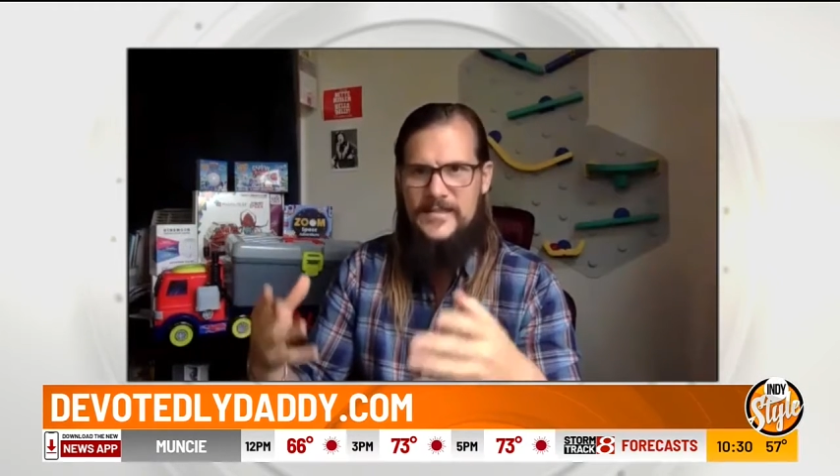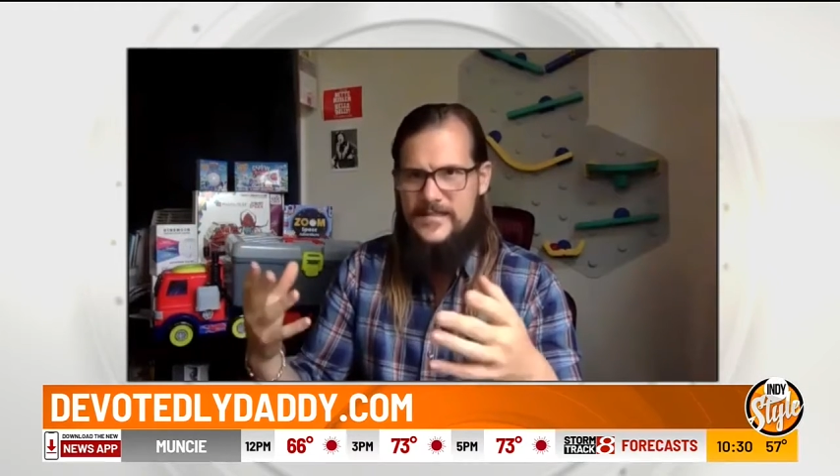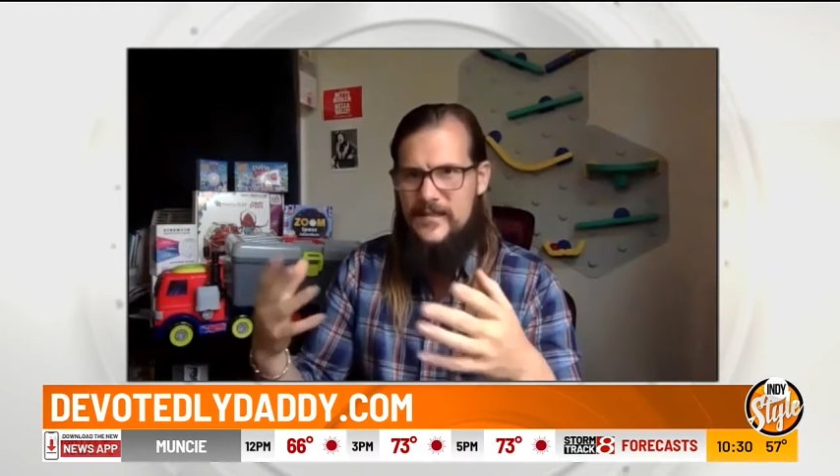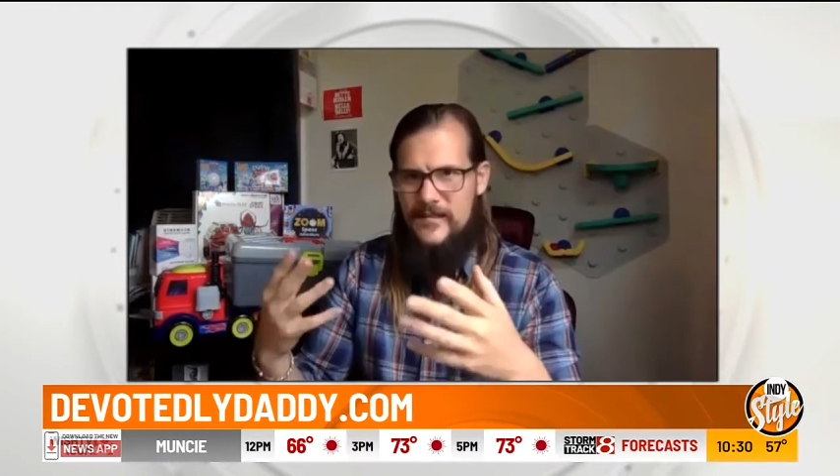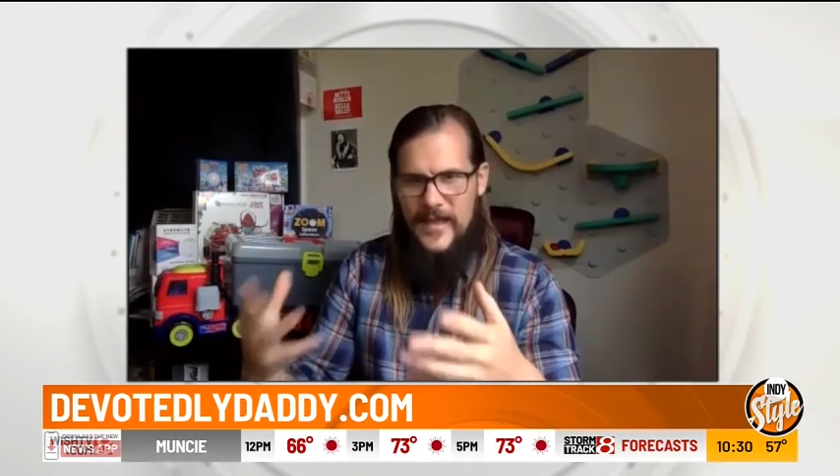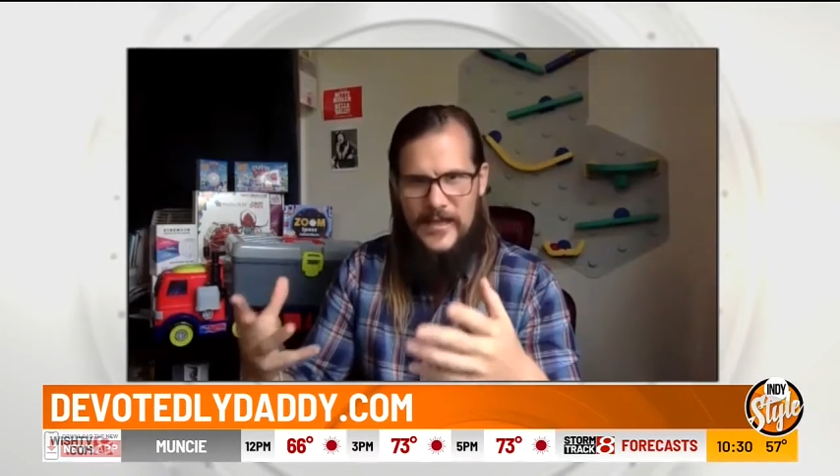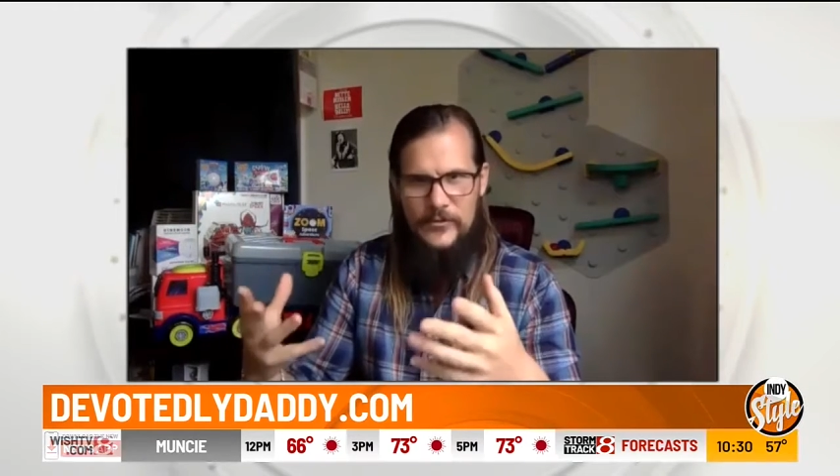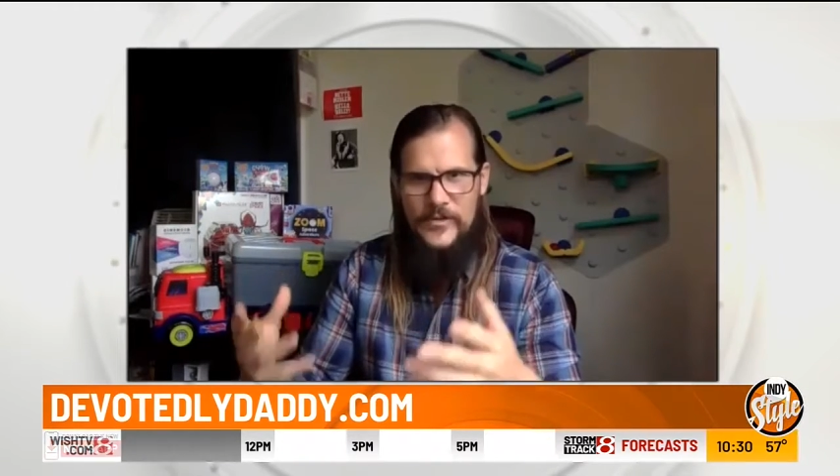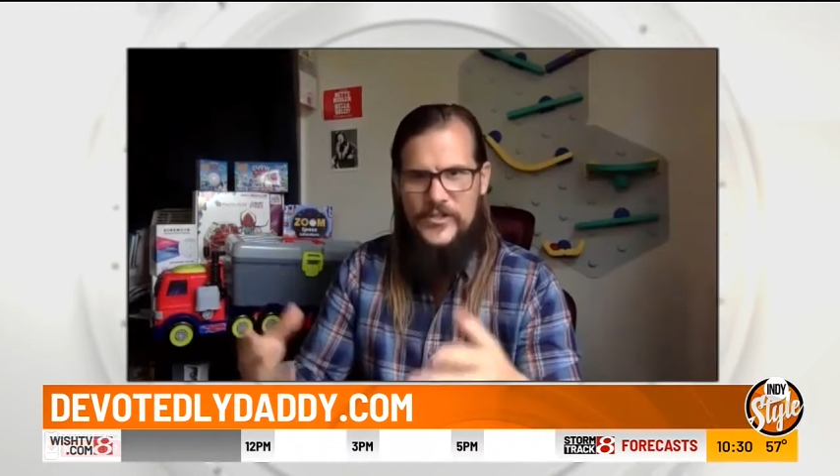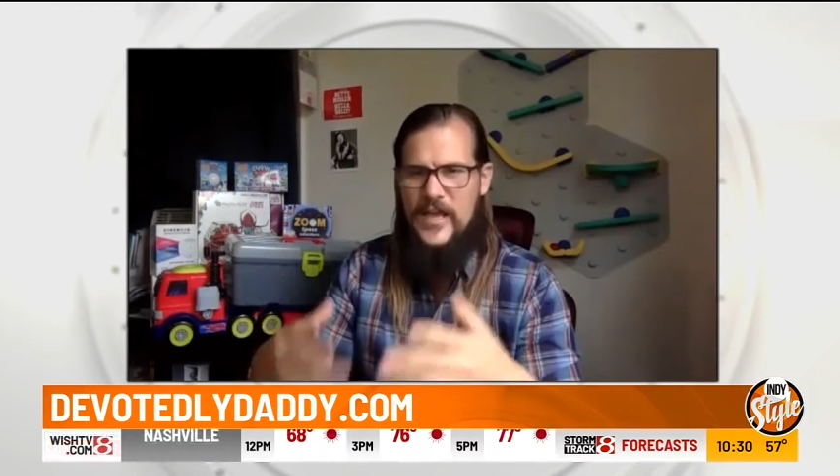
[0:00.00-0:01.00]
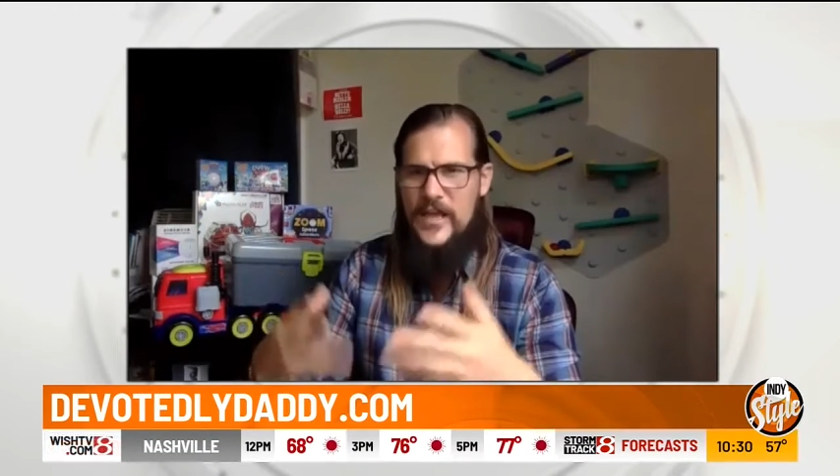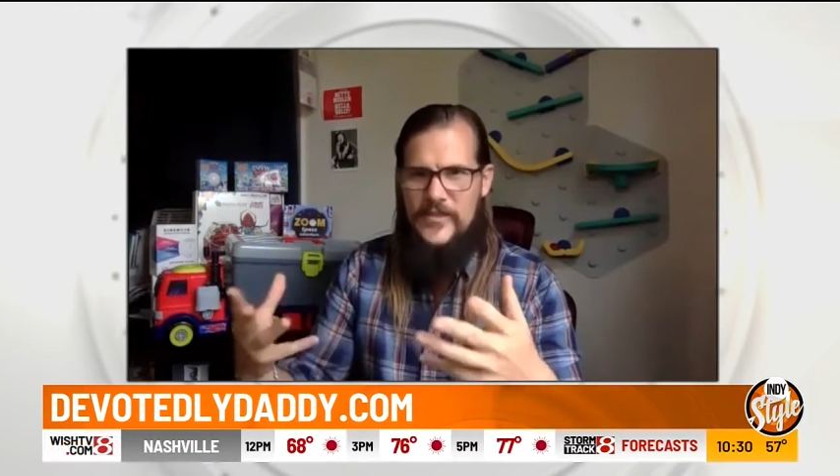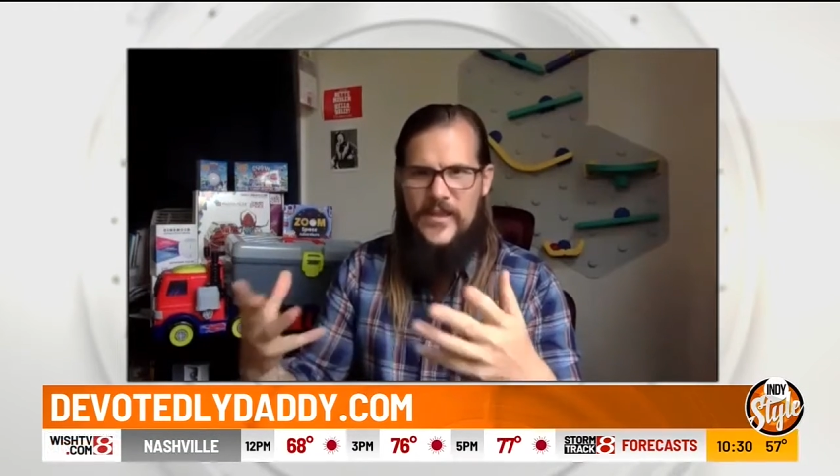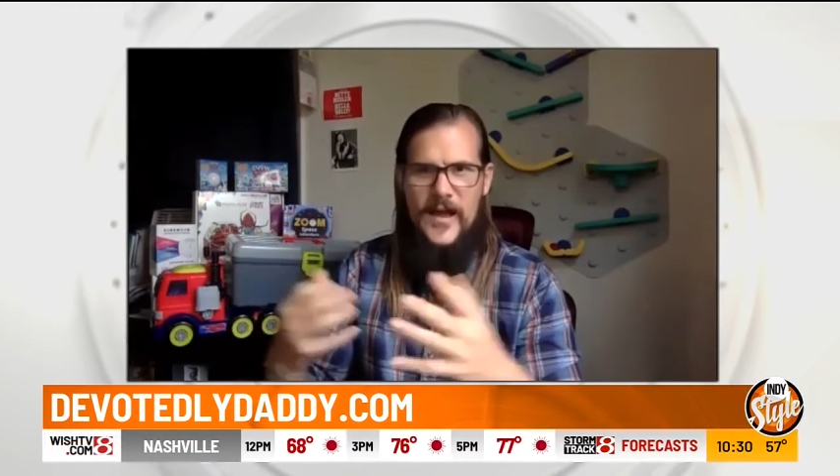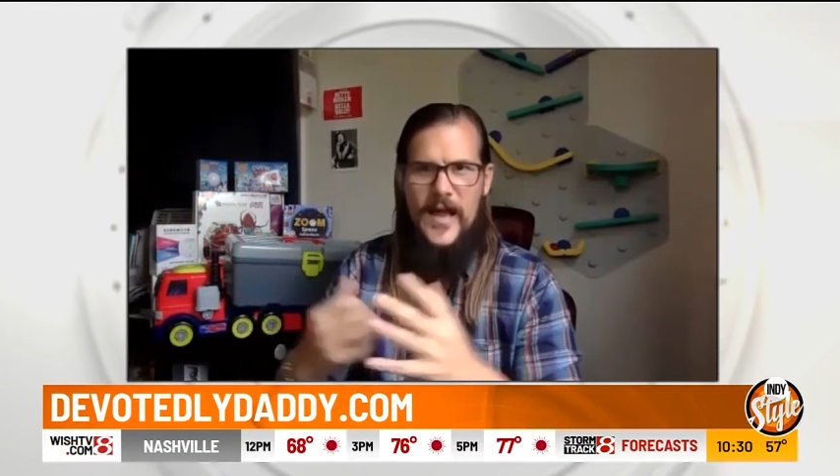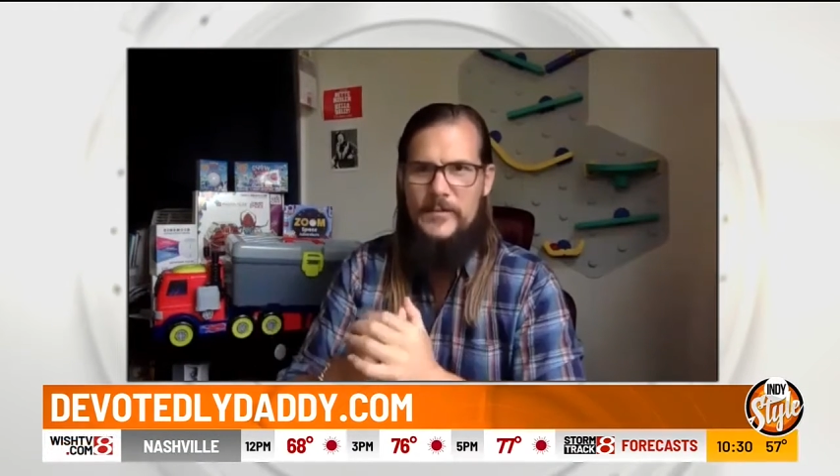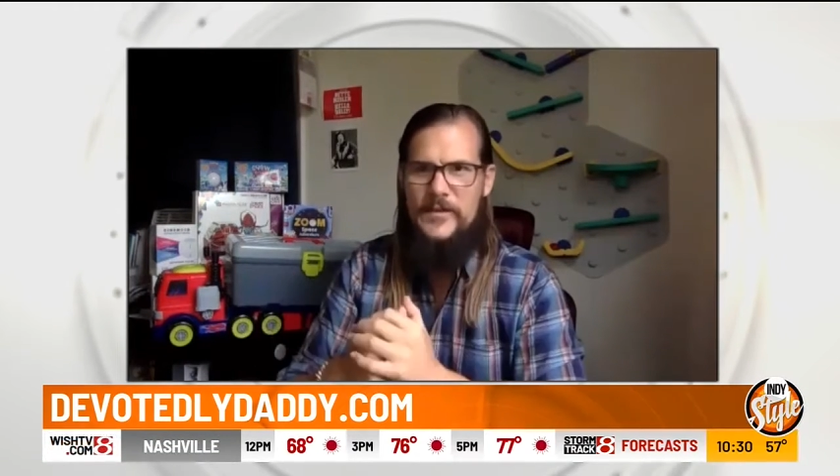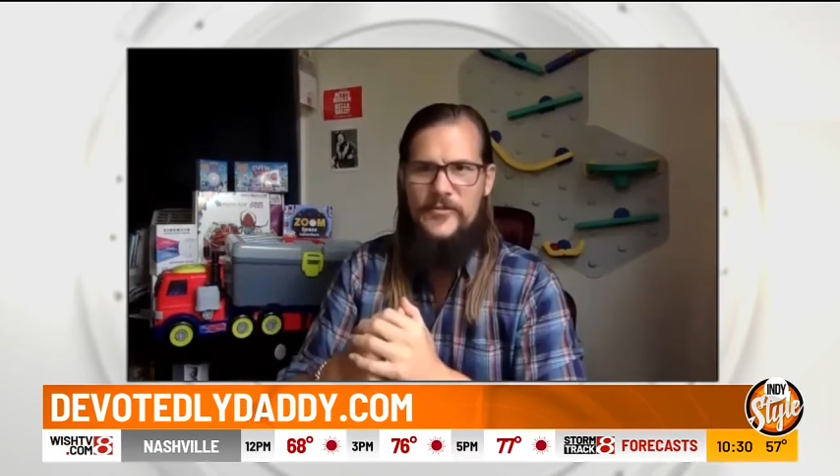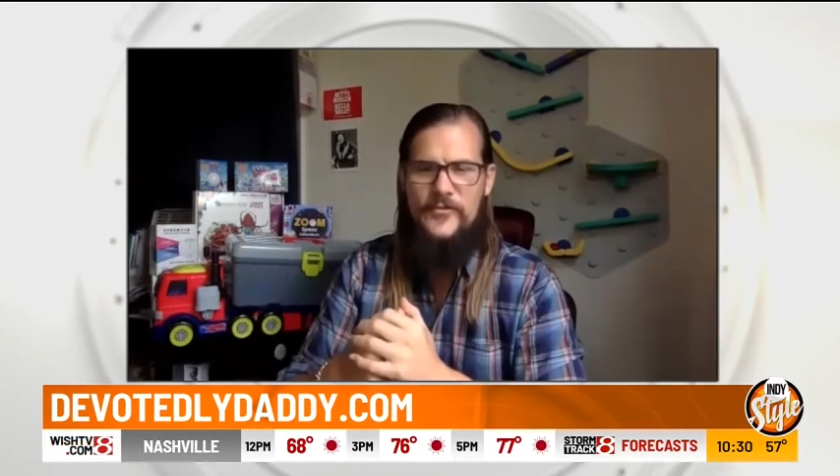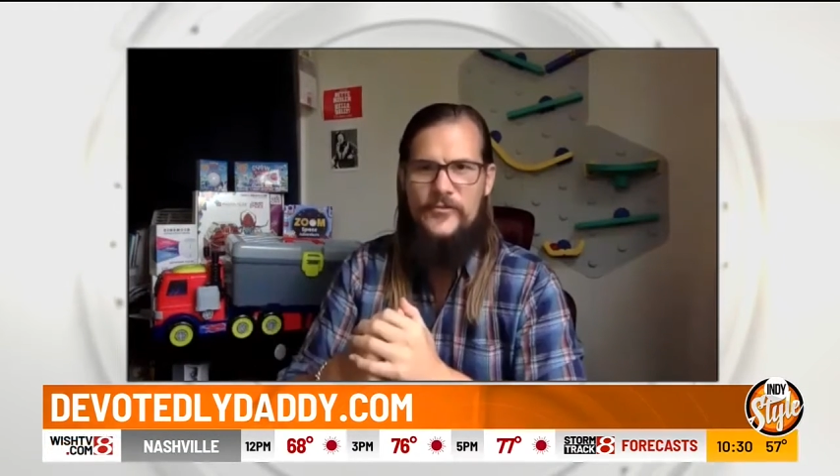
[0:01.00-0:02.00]
It is the language and the
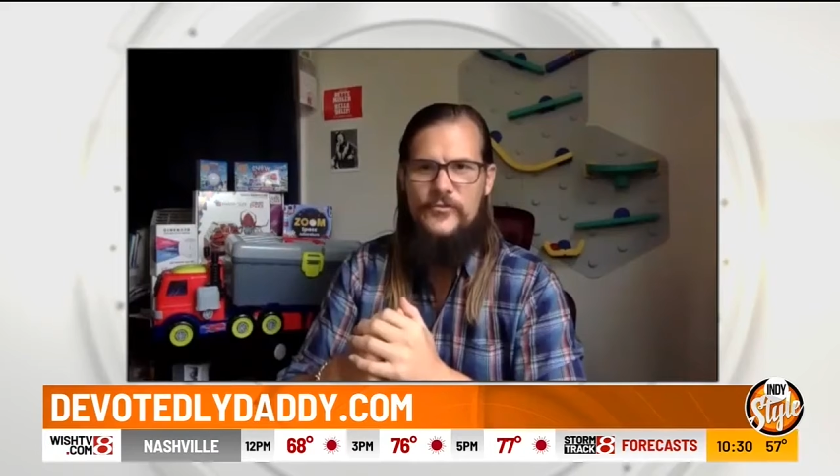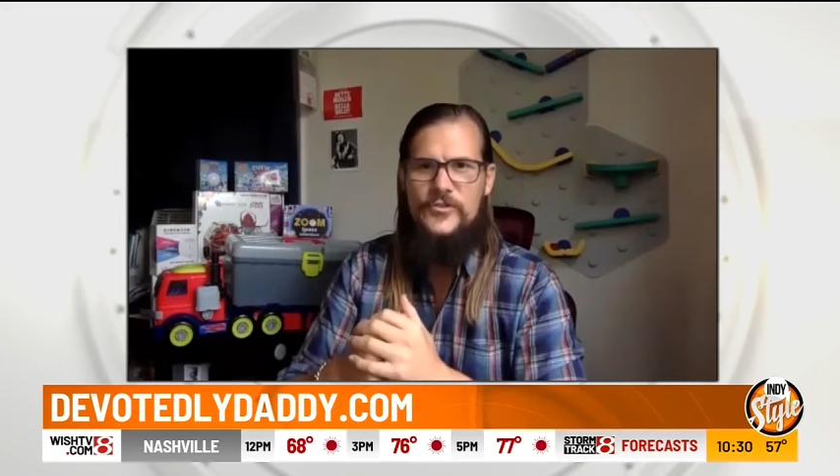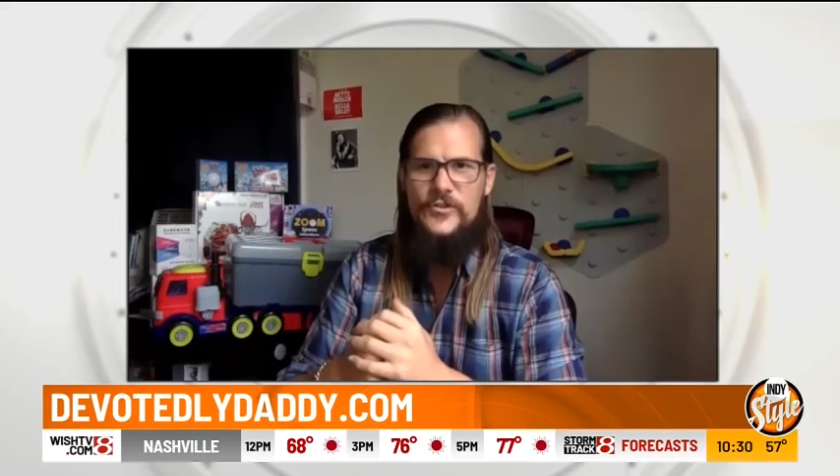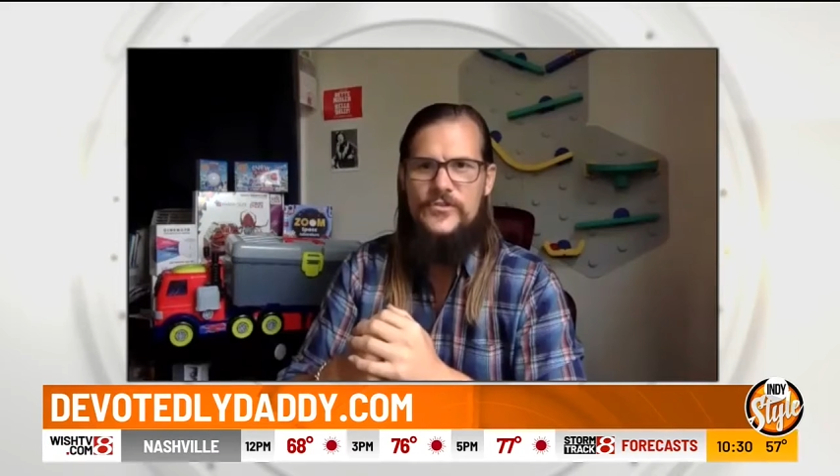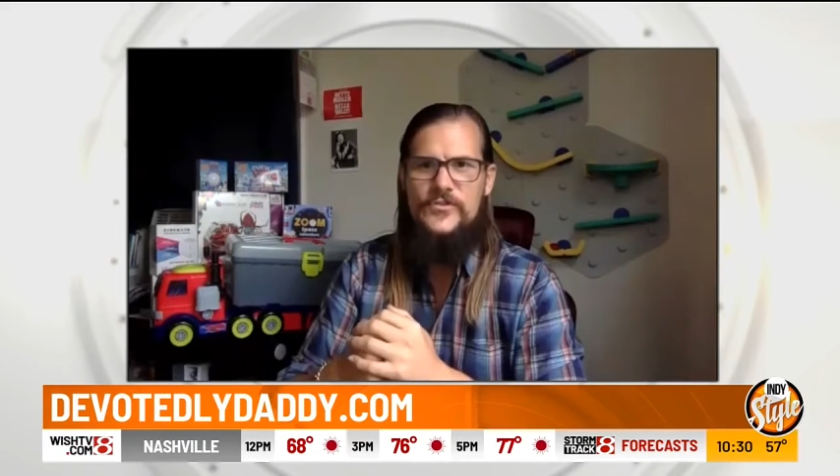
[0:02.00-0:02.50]
economy of the future.